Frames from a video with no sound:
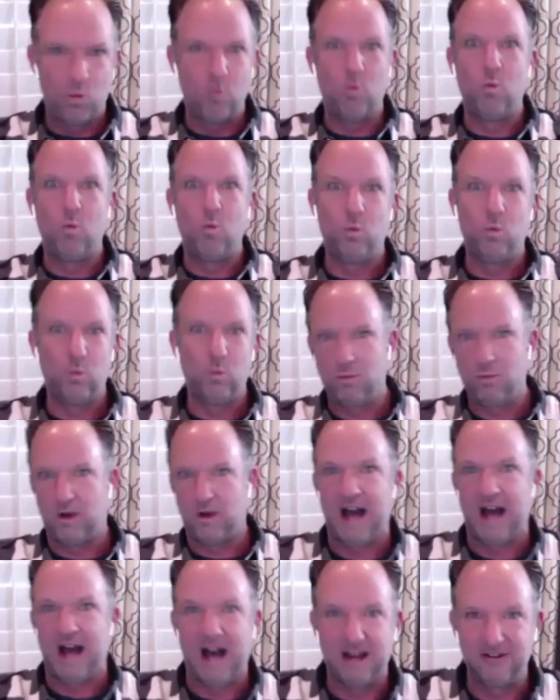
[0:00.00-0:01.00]
Yes.
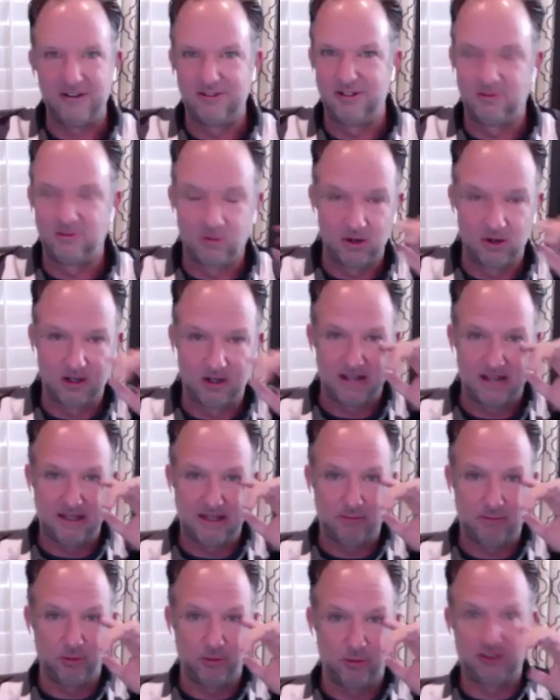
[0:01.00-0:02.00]
How does it work? I
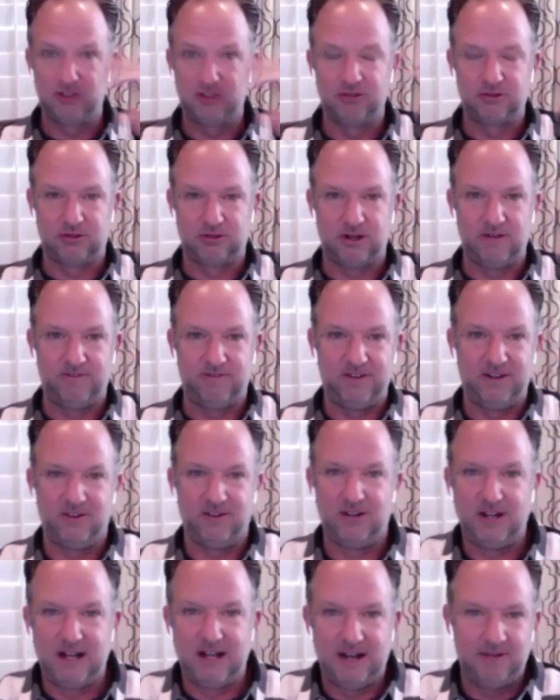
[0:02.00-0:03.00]
think we're still trying to
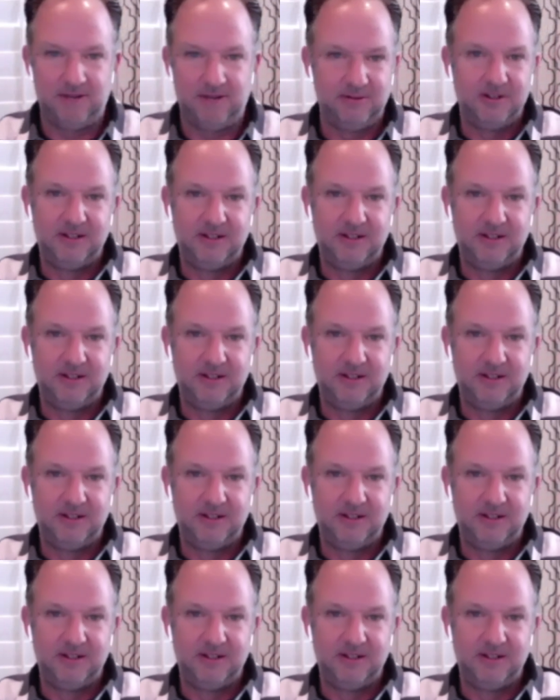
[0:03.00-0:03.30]
figure it out.